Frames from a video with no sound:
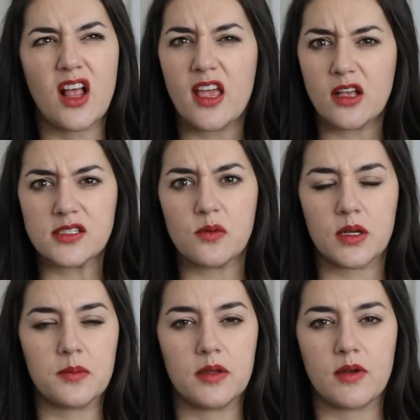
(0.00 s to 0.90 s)
and I also
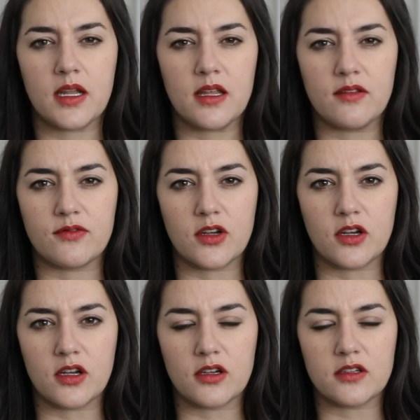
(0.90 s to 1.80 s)
want to be ready
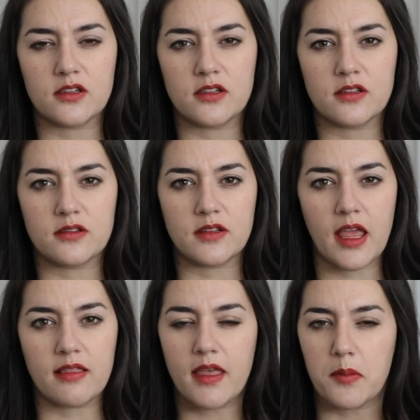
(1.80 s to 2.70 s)
for
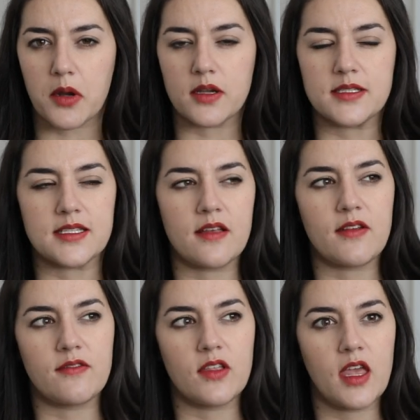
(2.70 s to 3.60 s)
like labor and stuff.
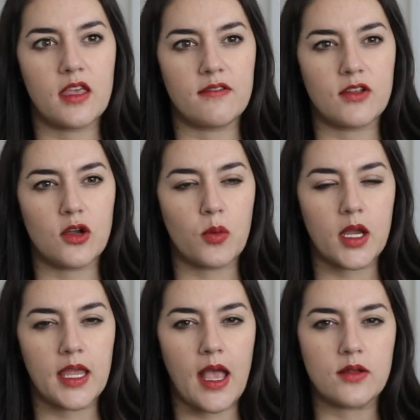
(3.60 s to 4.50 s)
I feel like if you're
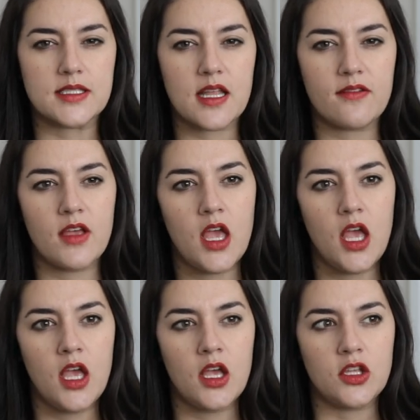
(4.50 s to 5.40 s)
working out and stuff,
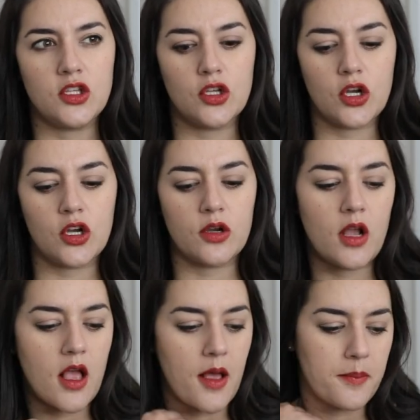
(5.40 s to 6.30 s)
you're